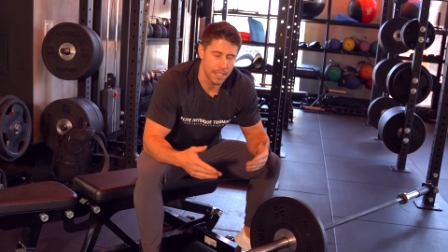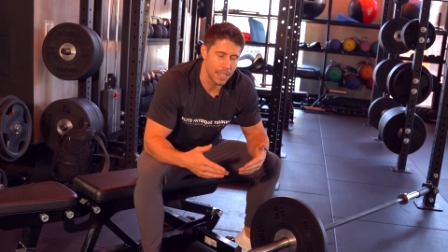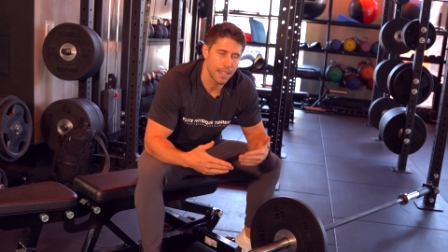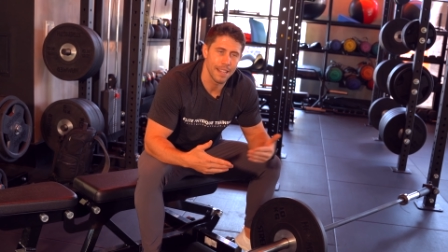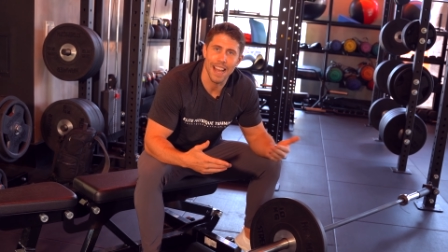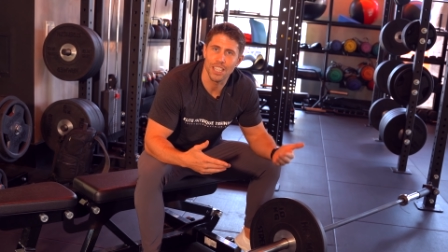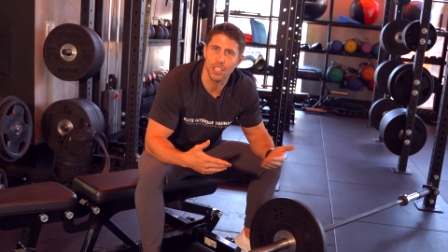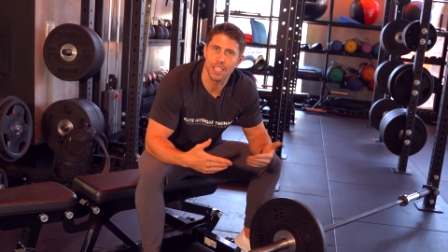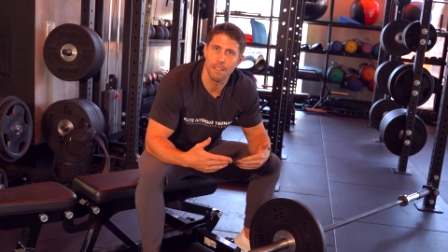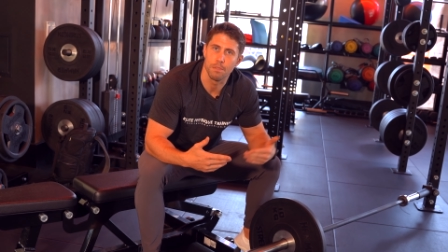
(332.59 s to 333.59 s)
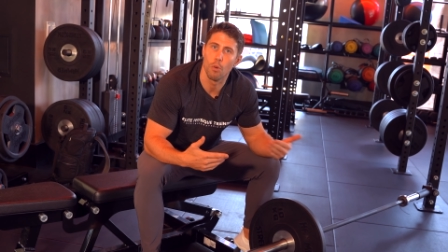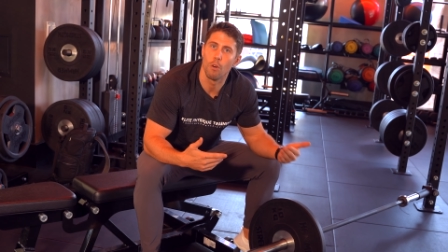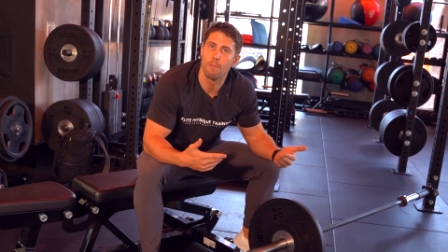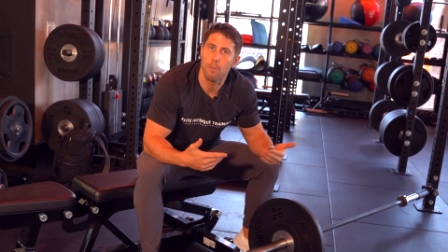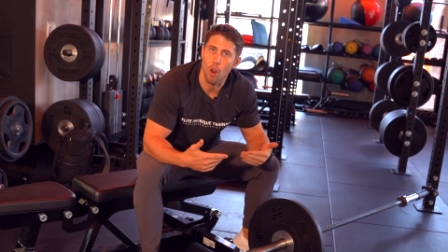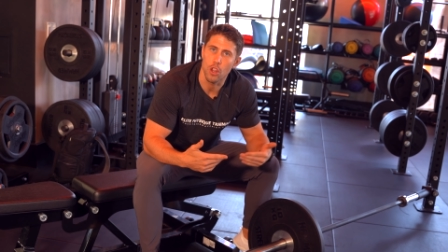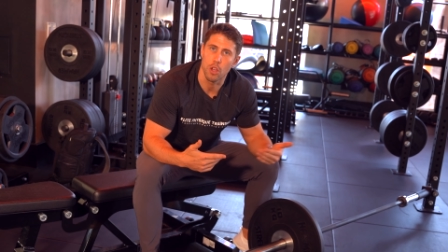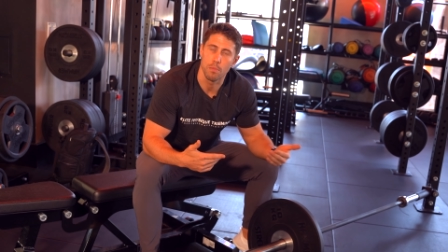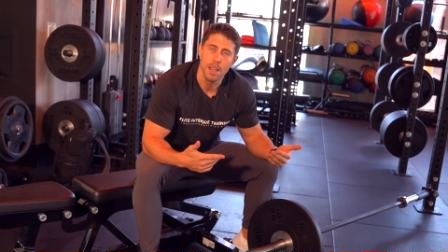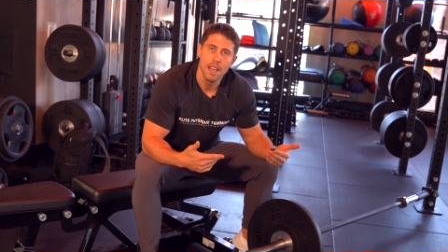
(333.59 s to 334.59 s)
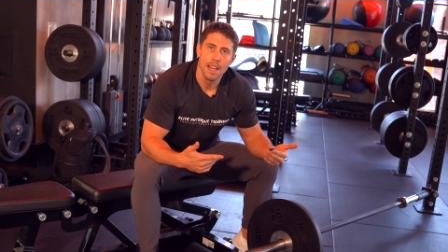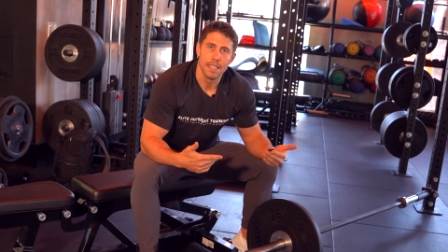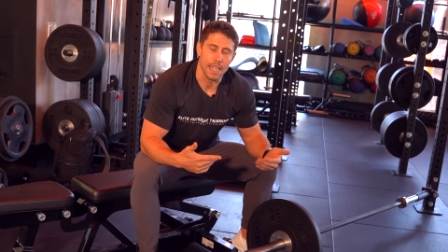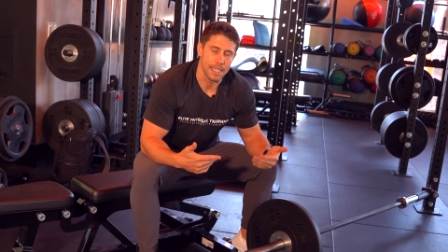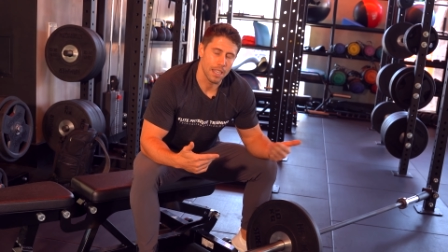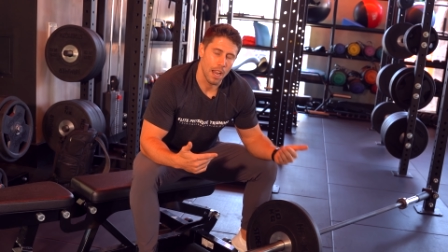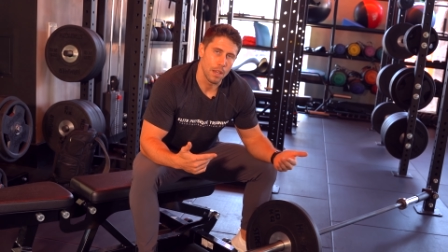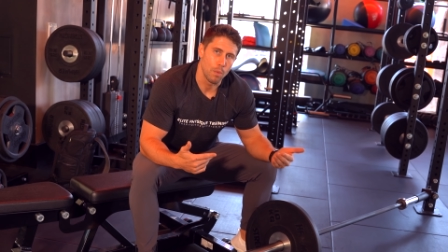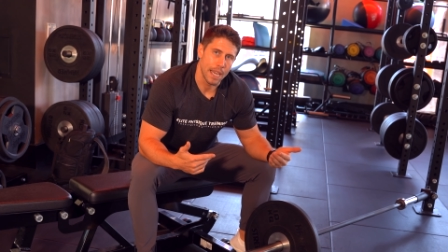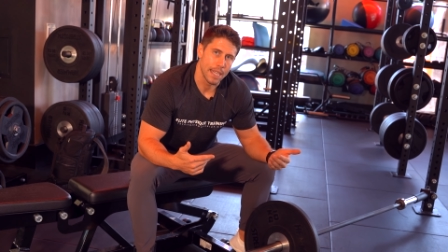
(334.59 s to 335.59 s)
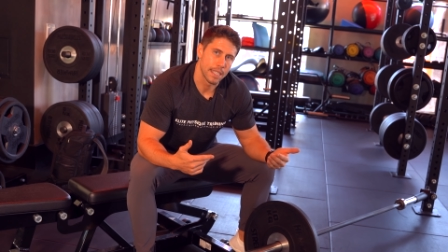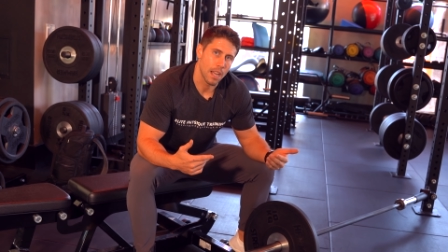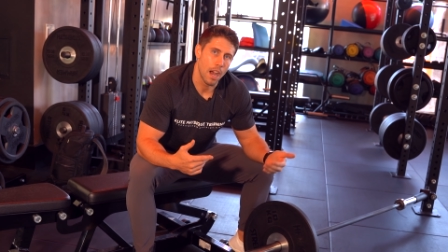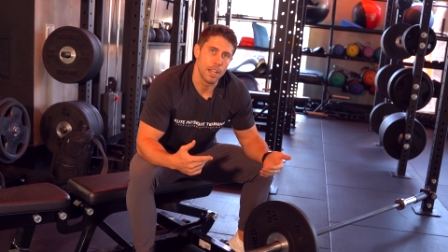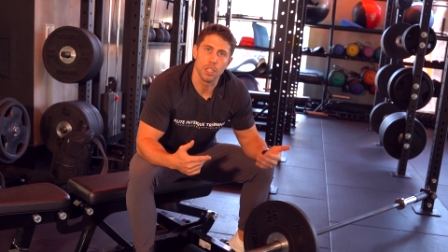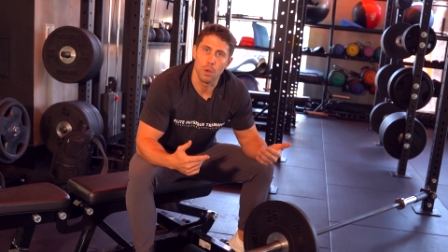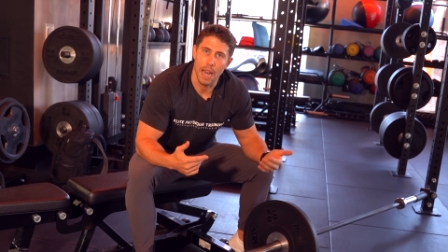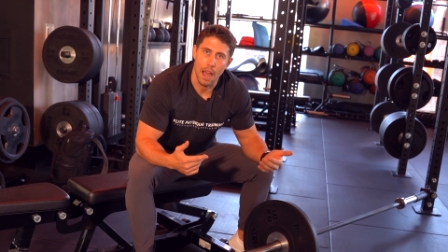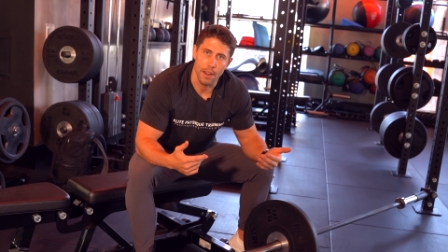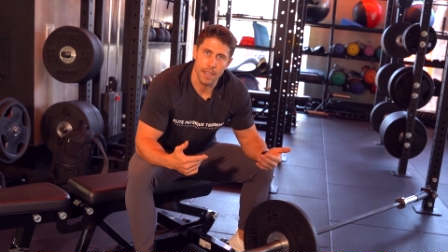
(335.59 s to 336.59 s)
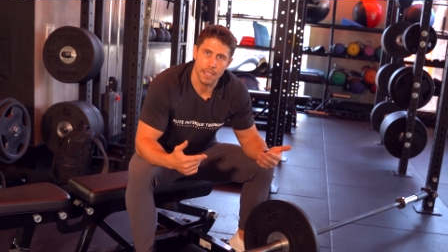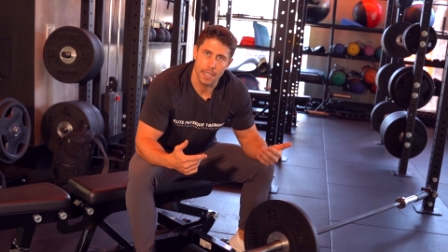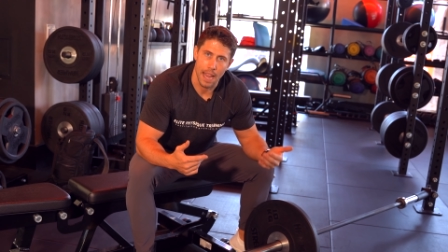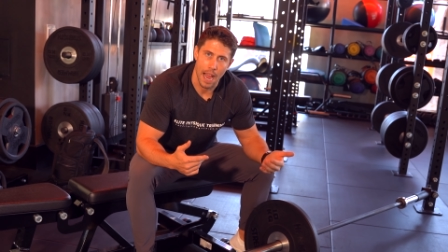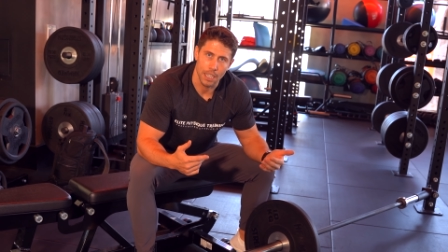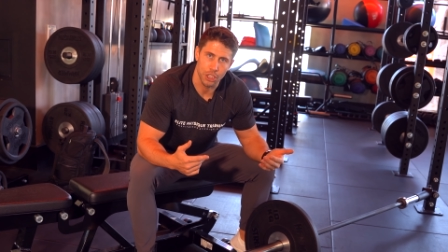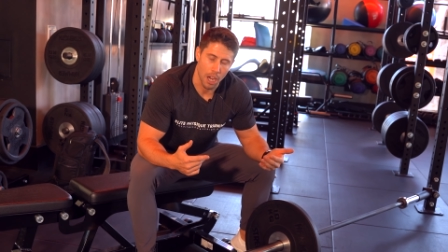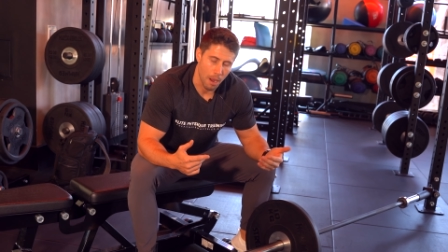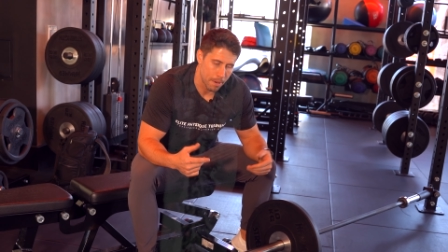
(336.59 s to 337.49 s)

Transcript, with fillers: And, it, and that just gives more volume to that slightly weaker side to allow it to catch up.